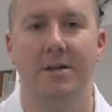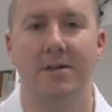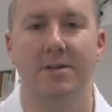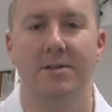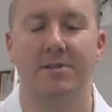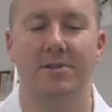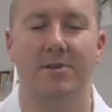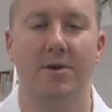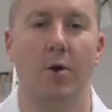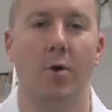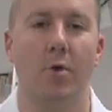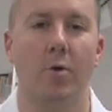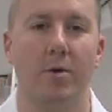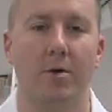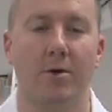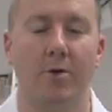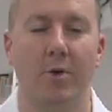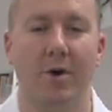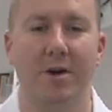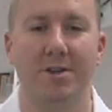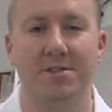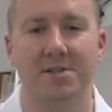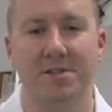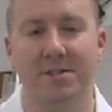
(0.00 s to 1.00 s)
So the
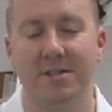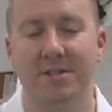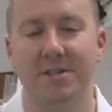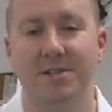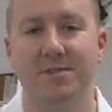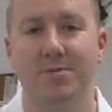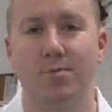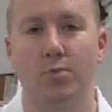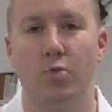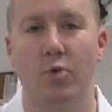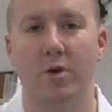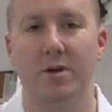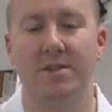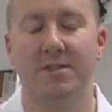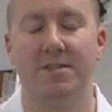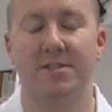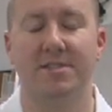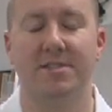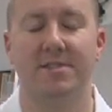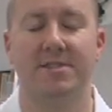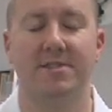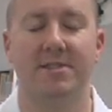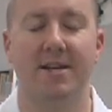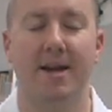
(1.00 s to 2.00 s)
question is,
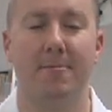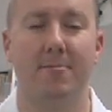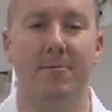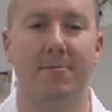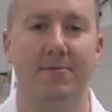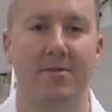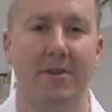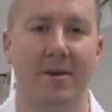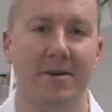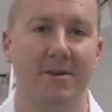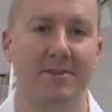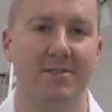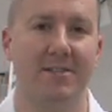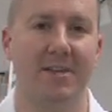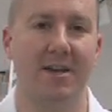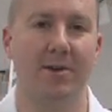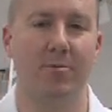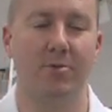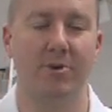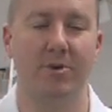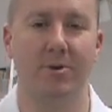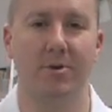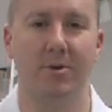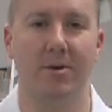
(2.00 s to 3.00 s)
what type of things
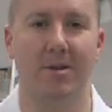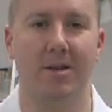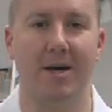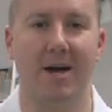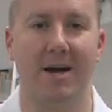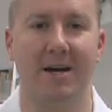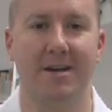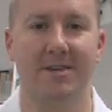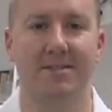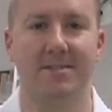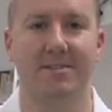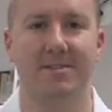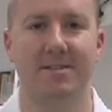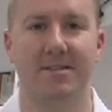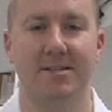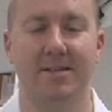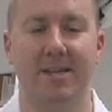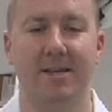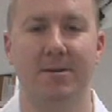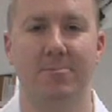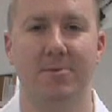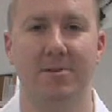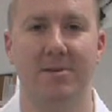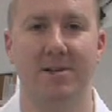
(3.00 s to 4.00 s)
can we utilize to
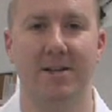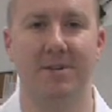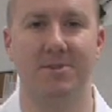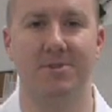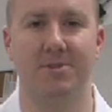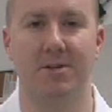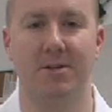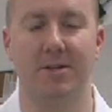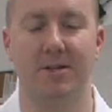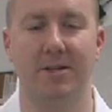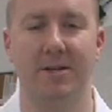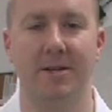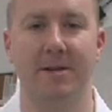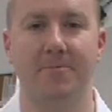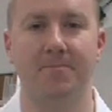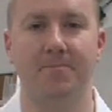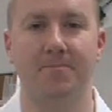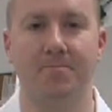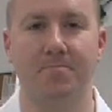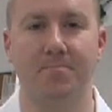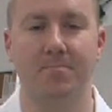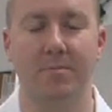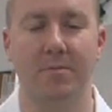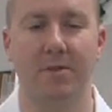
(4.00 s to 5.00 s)
keep the denture clean?
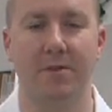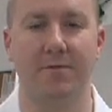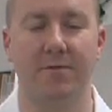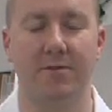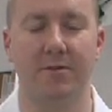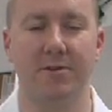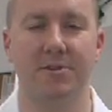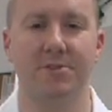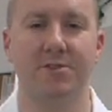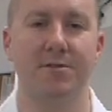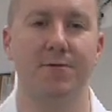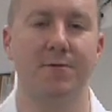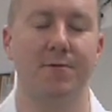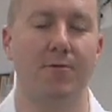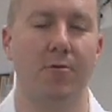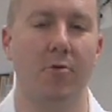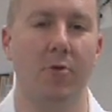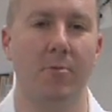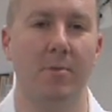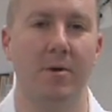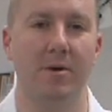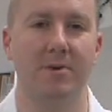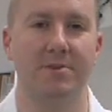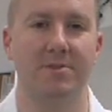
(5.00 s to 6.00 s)
The first and
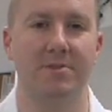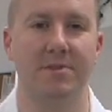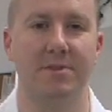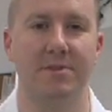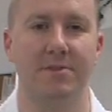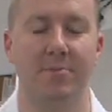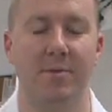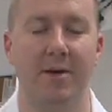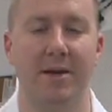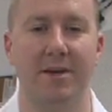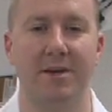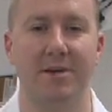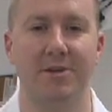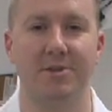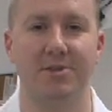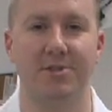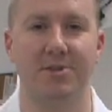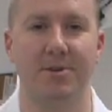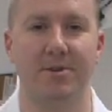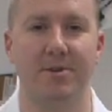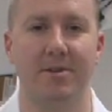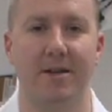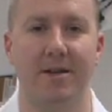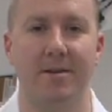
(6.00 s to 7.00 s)
foremost is making
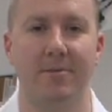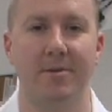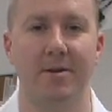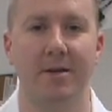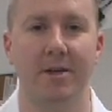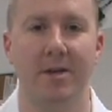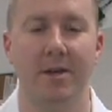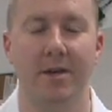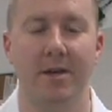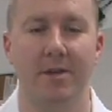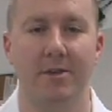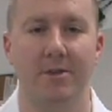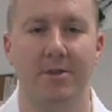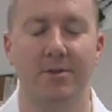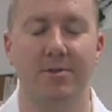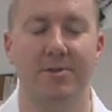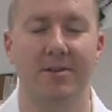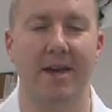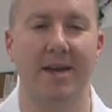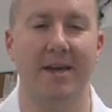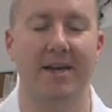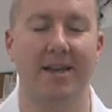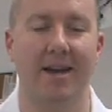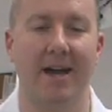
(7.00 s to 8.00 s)
sure that you
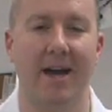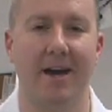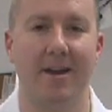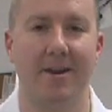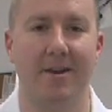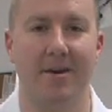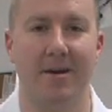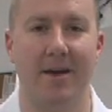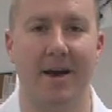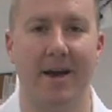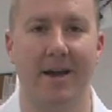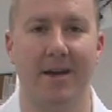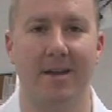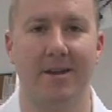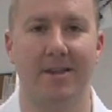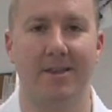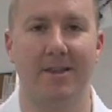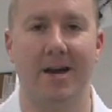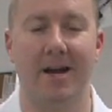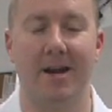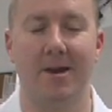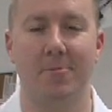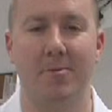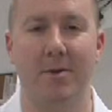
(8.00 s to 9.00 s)
take it out at night. A
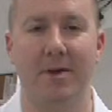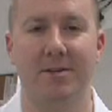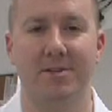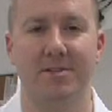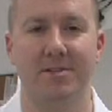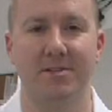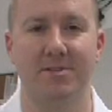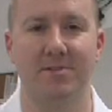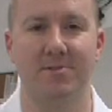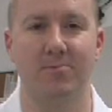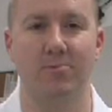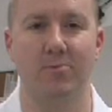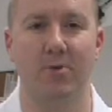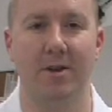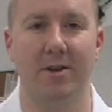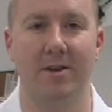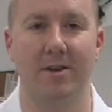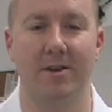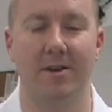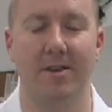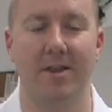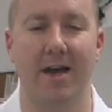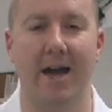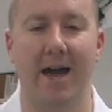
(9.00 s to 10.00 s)
lot of patients run
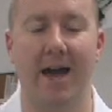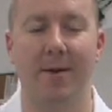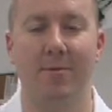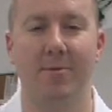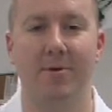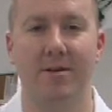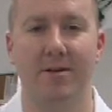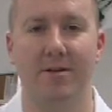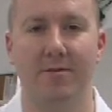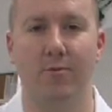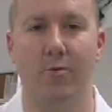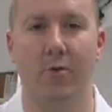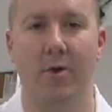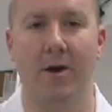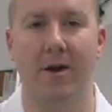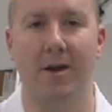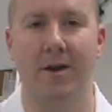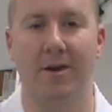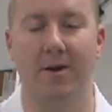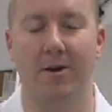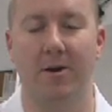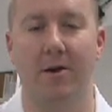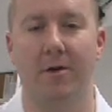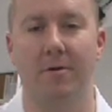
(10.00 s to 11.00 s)
into the habit of
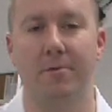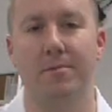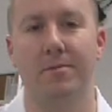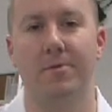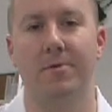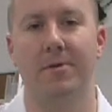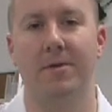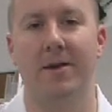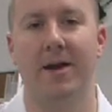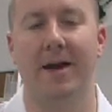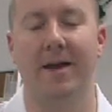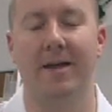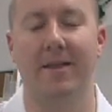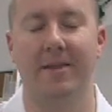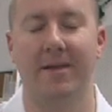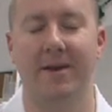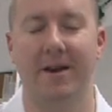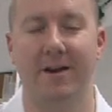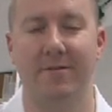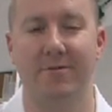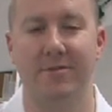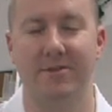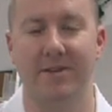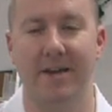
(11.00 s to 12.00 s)
wearing it all through the night and they
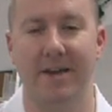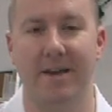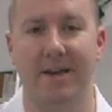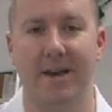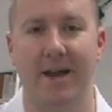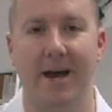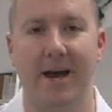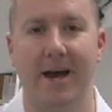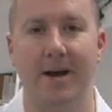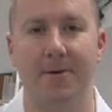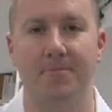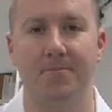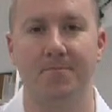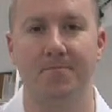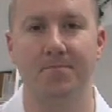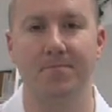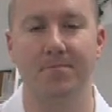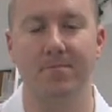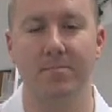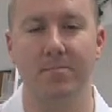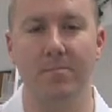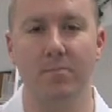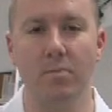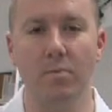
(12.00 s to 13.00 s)
never take it out.
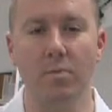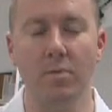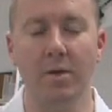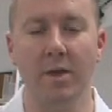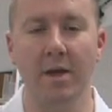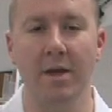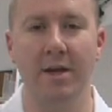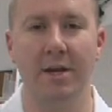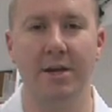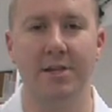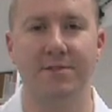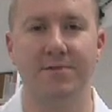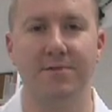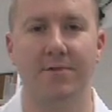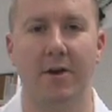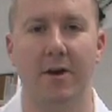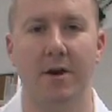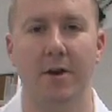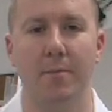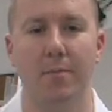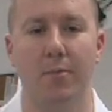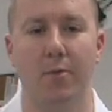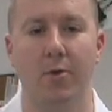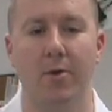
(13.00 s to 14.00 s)
And it's
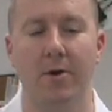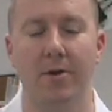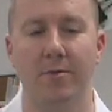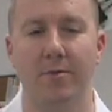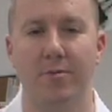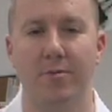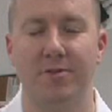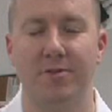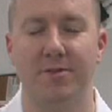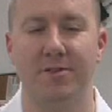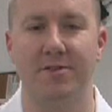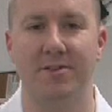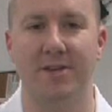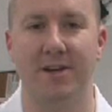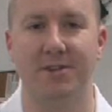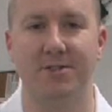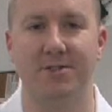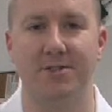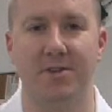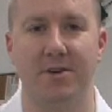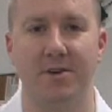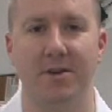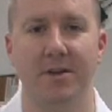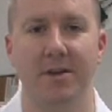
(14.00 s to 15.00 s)
very important the
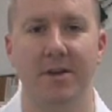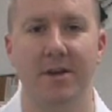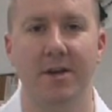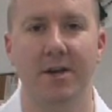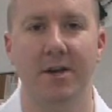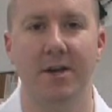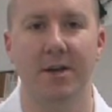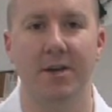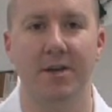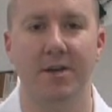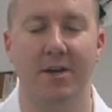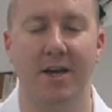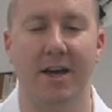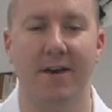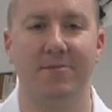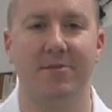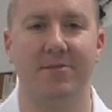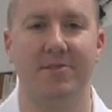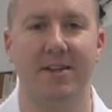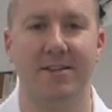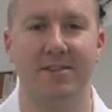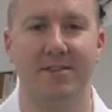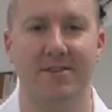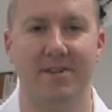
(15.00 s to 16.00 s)
denture, you have
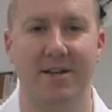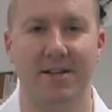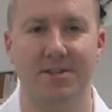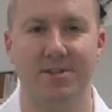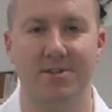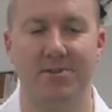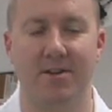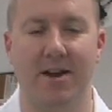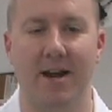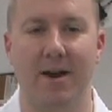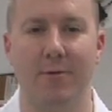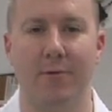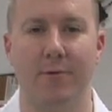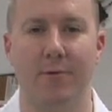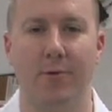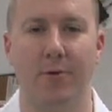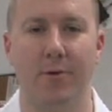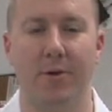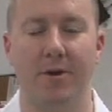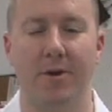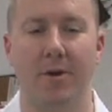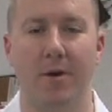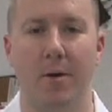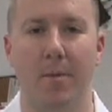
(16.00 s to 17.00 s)
to take the denture out
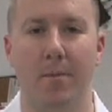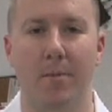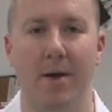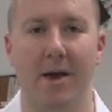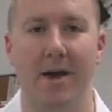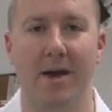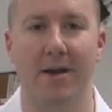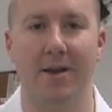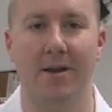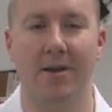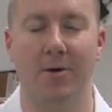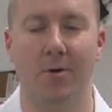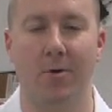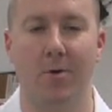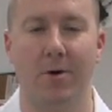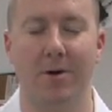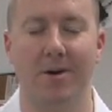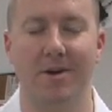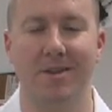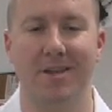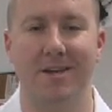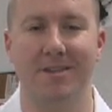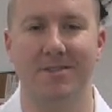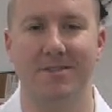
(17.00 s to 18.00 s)
before you go to bed in
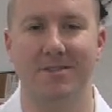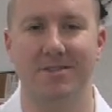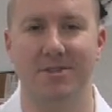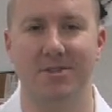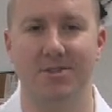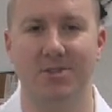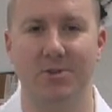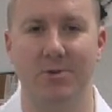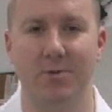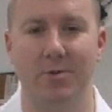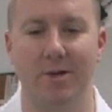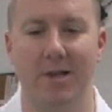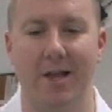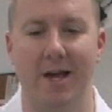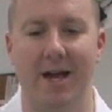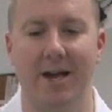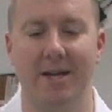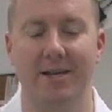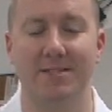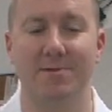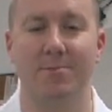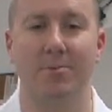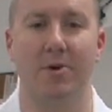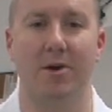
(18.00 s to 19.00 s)
order to let the tissue
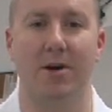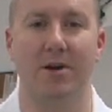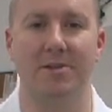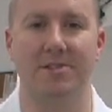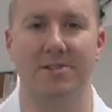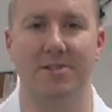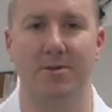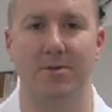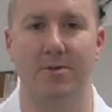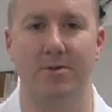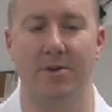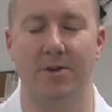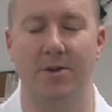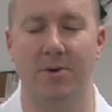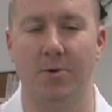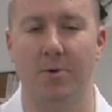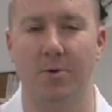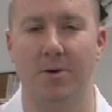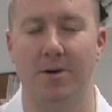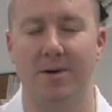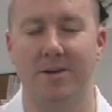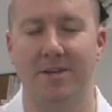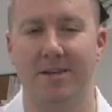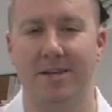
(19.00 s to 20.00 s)
relax, but also in
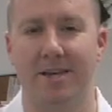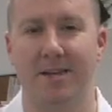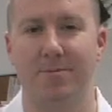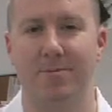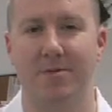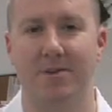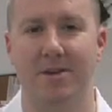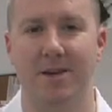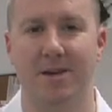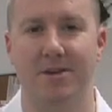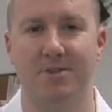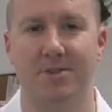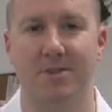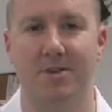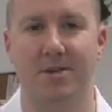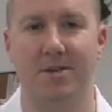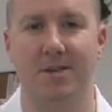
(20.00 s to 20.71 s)
order to keep the denture